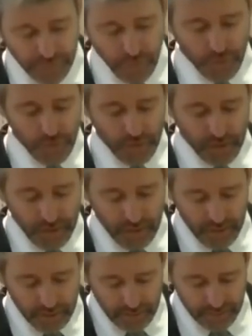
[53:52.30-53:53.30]
full
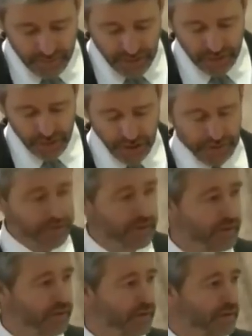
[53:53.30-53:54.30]
conviction.
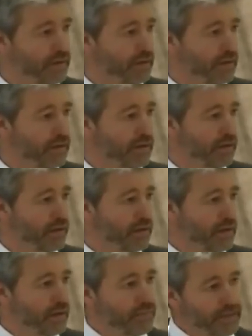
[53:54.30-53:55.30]

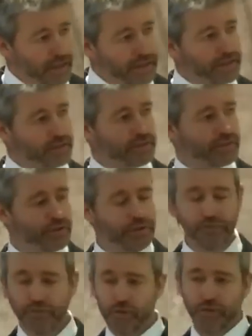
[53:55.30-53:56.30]
But now here's the
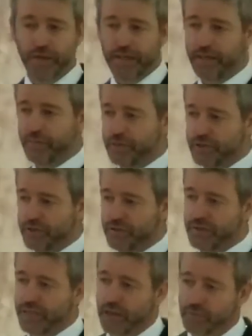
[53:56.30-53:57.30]
twofold thing I want you to
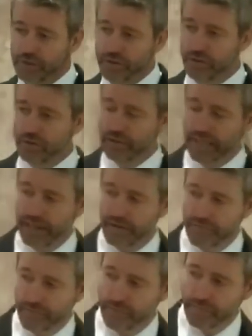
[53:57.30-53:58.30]
see. I want you to look at
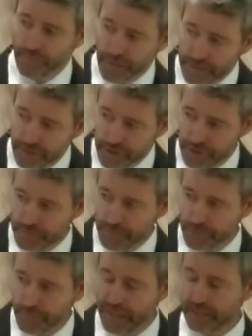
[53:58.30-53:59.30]
it from the preacher's
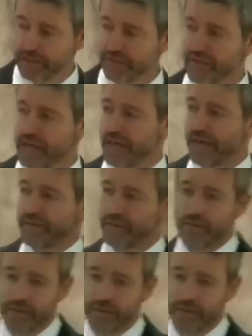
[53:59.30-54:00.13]
perspective and